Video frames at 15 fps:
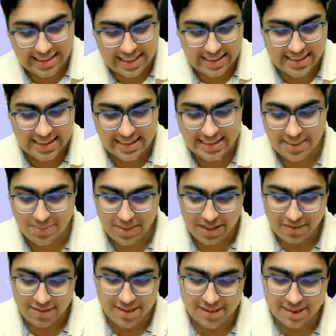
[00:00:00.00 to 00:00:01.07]
is the same
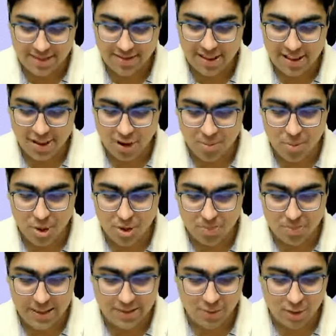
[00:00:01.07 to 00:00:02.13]
thing which is given in your book.
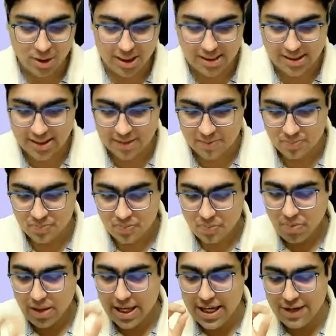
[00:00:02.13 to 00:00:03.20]
Please focus here.
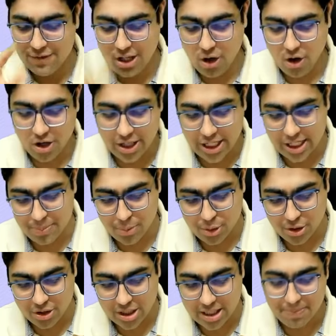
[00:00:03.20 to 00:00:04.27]
If the audit
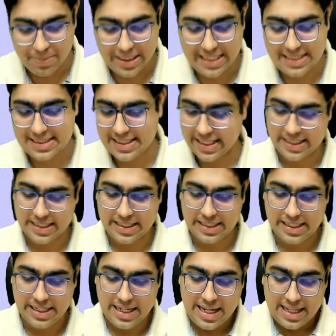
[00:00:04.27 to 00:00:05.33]
report on complete set,
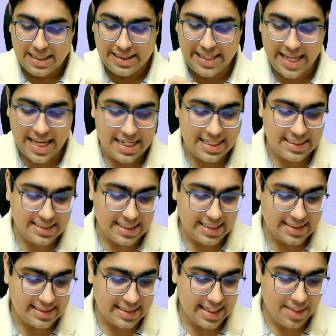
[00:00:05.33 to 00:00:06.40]
there is a
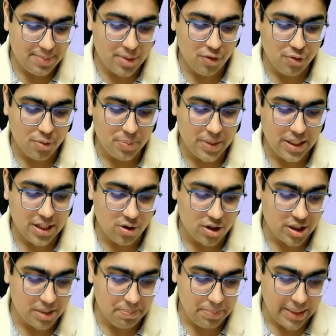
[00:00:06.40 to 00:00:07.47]
disclaimer of opinion
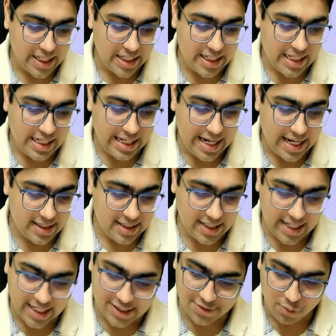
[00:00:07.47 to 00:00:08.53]
on the P&L and the
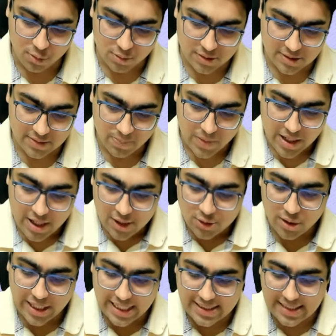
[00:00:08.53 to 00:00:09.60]
cash flows.
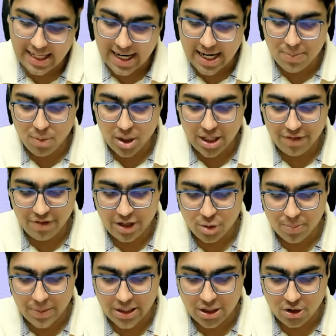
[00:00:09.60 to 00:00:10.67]
So is the unmodified
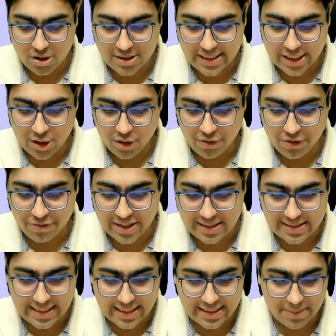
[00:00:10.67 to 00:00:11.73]
opinion on state of
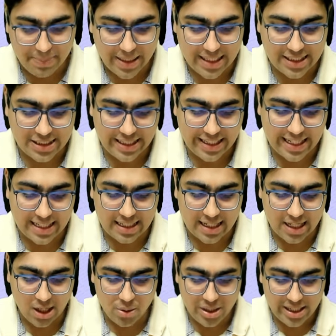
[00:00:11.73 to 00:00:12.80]
affairs, that is the balance sheet,
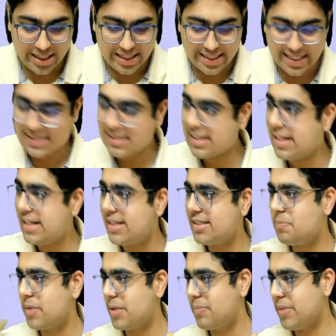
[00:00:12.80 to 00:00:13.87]
allowed? Yes, it is
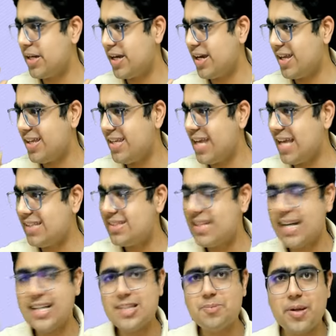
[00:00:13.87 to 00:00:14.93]
permitted. Yes,
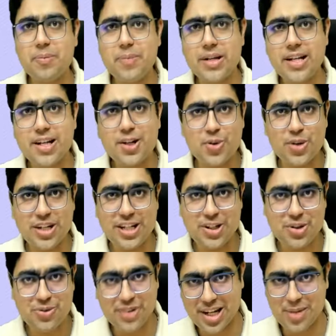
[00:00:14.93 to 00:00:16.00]
that is permitted. Don't need
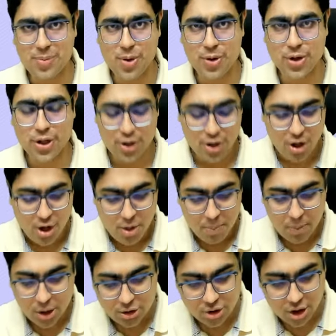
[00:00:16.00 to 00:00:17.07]
to worry about it.
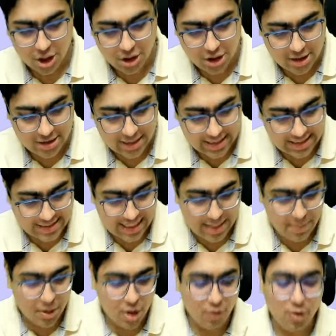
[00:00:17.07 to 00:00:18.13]
But sir, there is a
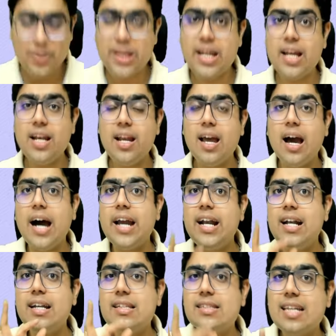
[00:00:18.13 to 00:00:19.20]
disclaimer of opinion.
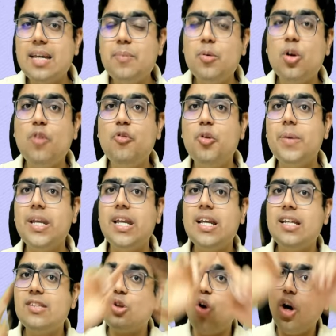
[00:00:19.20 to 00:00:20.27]
A disclaimer of opinion
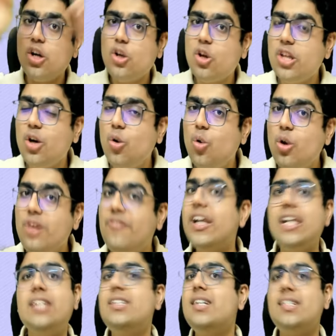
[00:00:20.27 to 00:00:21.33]
is not on the whole
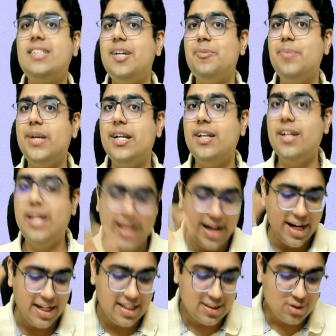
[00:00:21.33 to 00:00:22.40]
financial statement.
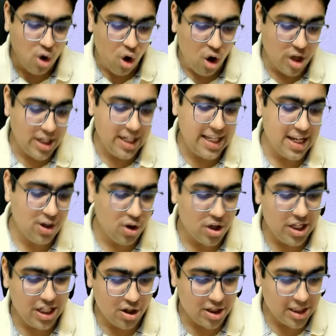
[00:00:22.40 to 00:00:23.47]
It is only and
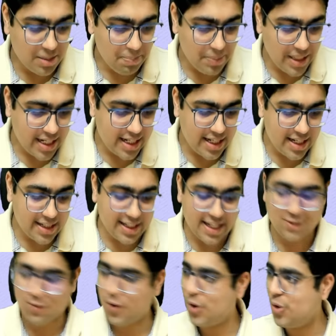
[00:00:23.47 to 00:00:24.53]
only on the P&L and
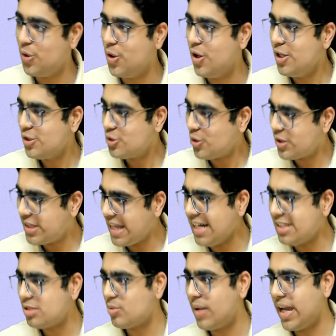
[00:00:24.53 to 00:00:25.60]
cash flow. So
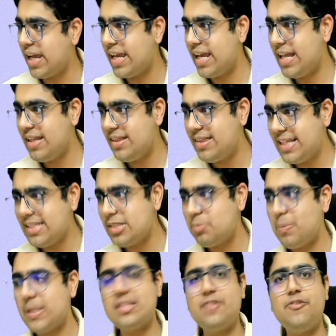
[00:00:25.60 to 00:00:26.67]
that's why in this
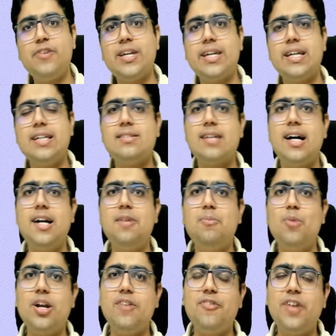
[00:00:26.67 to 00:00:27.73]
specific case,
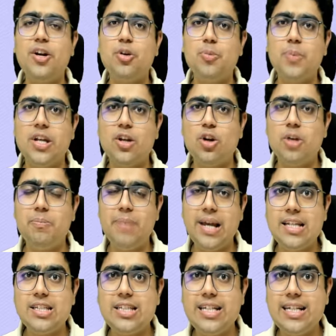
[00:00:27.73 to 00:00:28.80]
unmodified opinion on
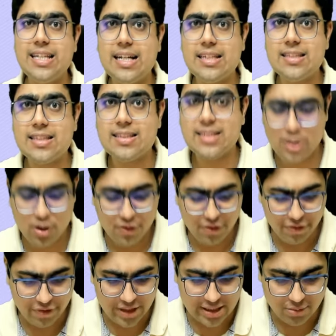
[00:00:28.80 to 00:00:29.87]
balance sheet, that is the state of
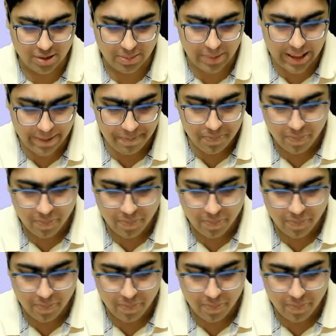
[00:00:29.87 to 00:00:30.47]
affairs, will be